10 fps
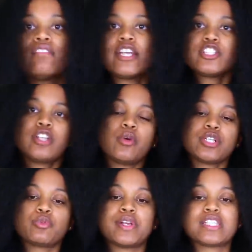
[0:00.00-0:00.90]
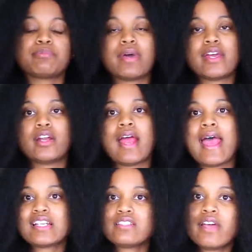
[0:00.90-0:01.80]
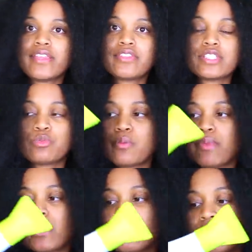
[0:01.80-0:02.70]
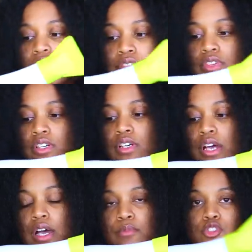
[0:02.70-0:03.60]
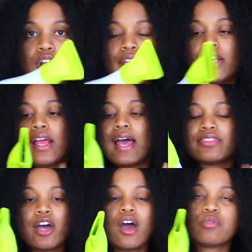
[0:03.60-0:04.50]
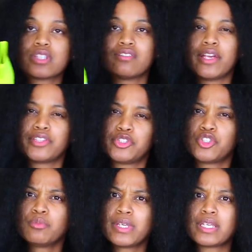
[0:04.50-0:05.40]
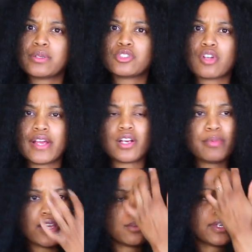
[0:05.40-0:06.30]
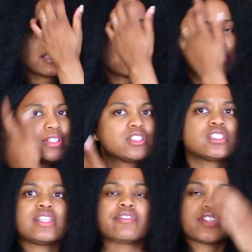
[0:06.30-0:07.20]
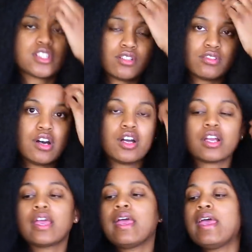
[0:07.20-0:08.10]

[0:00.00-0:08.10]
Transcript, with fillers: and let you know which one is better. I actually like this one better, the Deva um, dryer. I thought I was gonna like the NuMe dryer better because I've been using that for so long